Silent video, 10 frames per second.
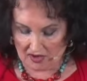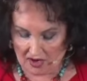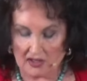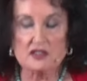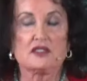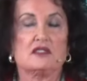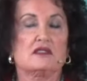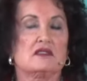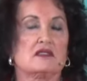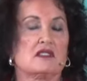heart
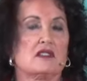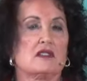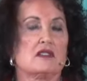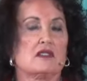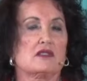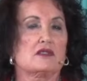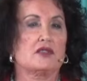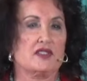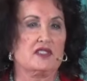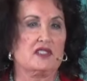
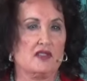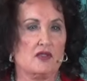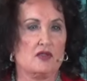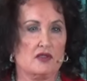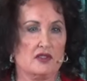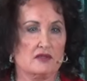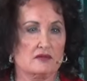trusting in the Lord.